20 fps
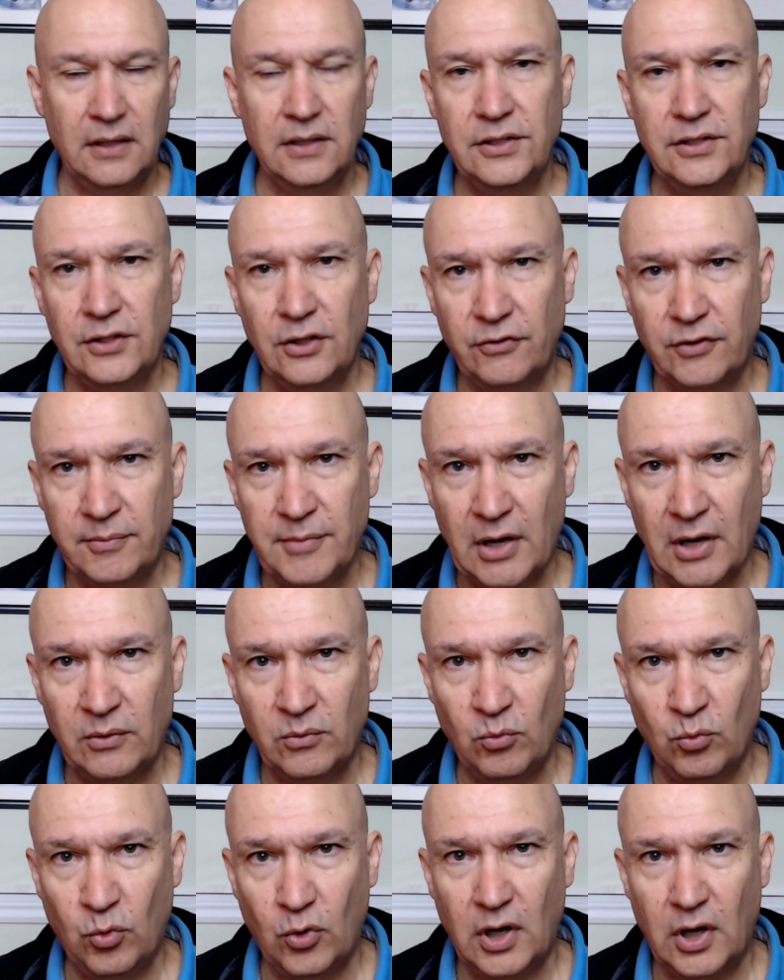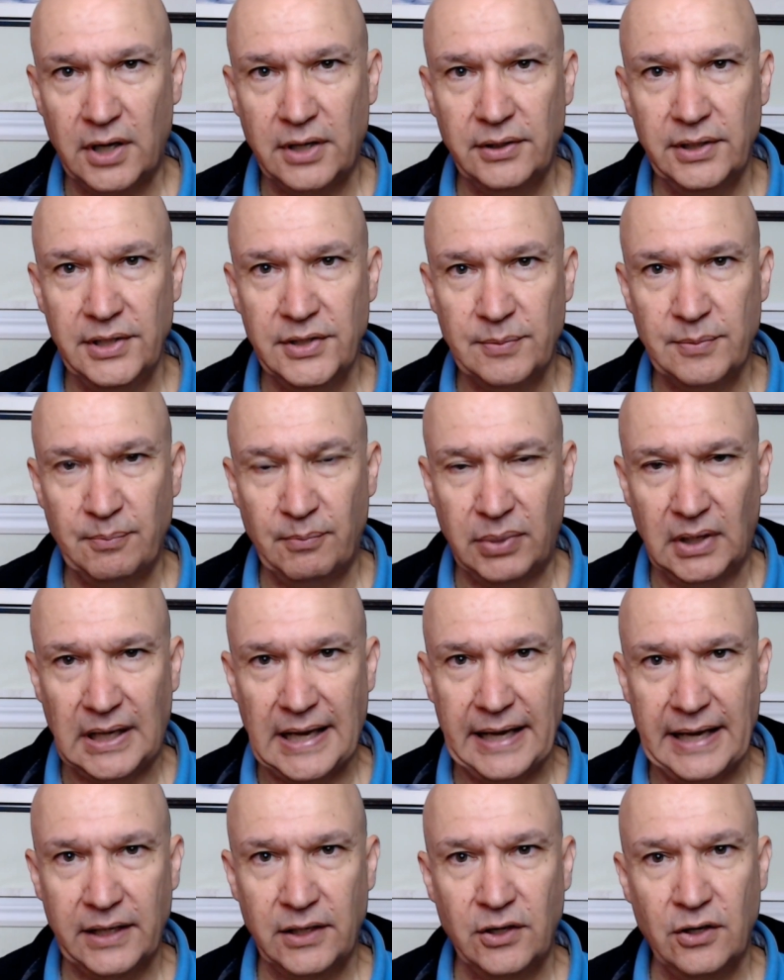Silver Mountain Water is
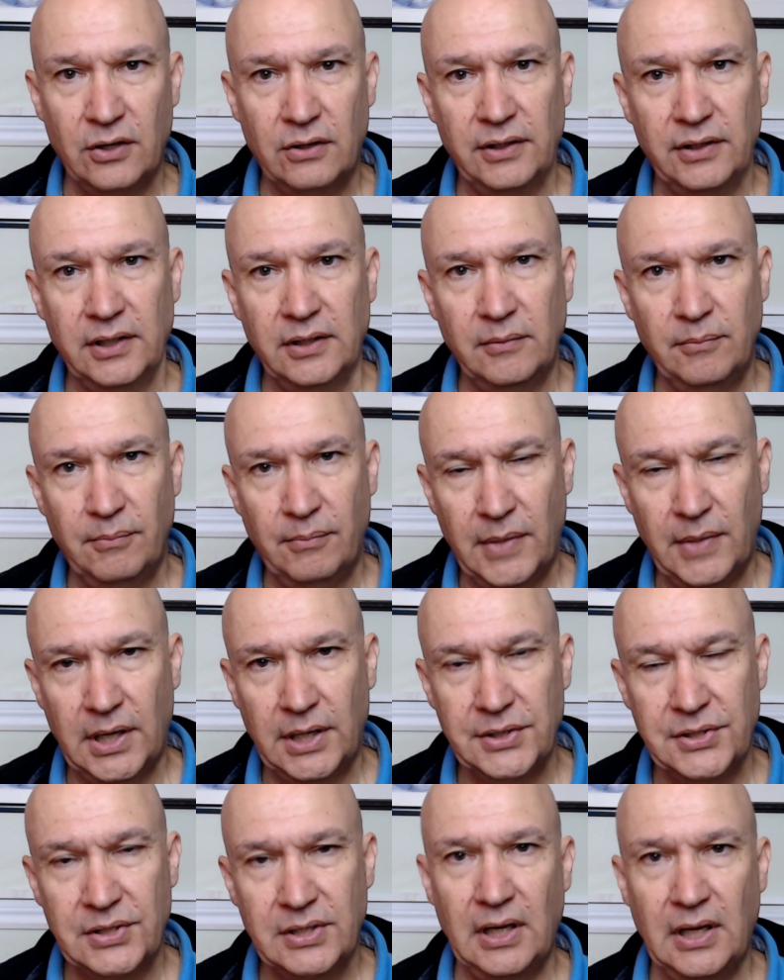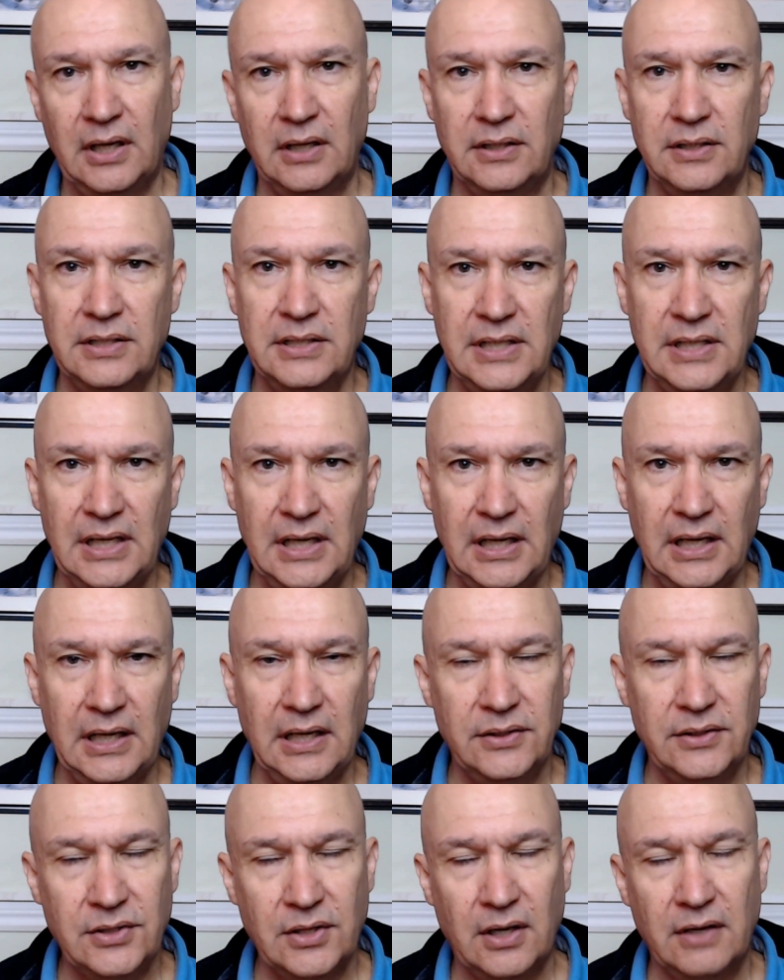blackcurrant, musk, and
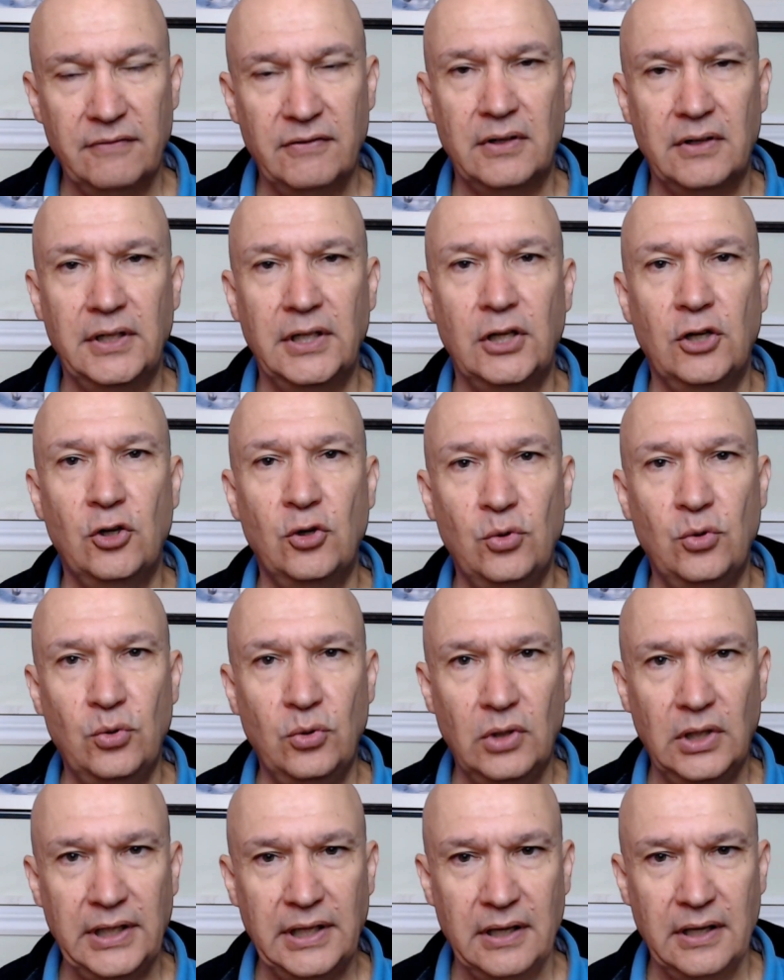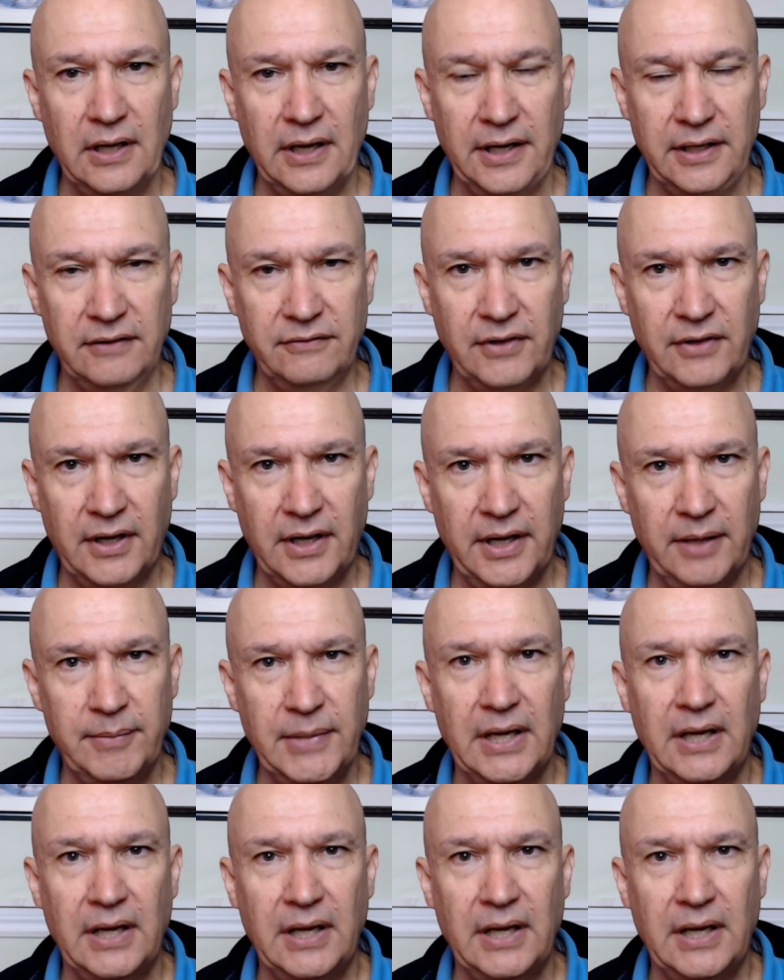tea. It's got a very cooling kind of vibe.